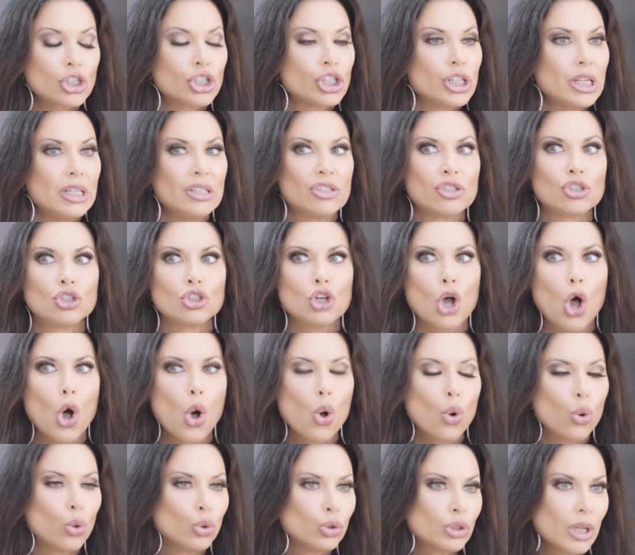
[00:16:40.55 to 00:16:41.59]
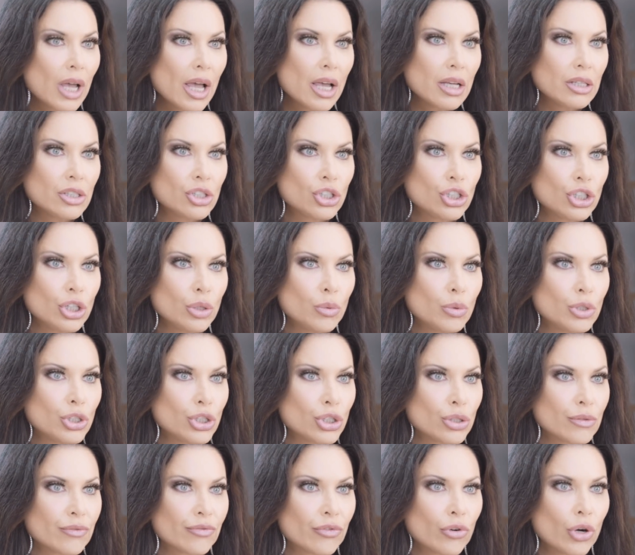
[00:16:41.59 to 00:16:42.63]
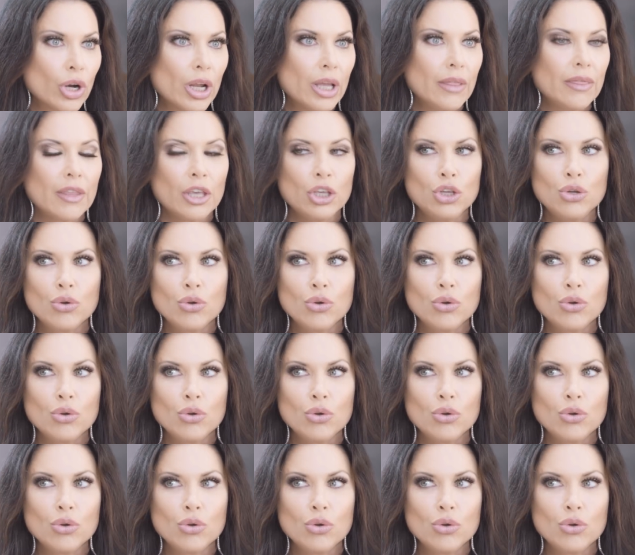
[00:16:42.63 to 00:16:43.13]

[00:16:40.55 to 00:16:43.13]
She's told us she was your friend, that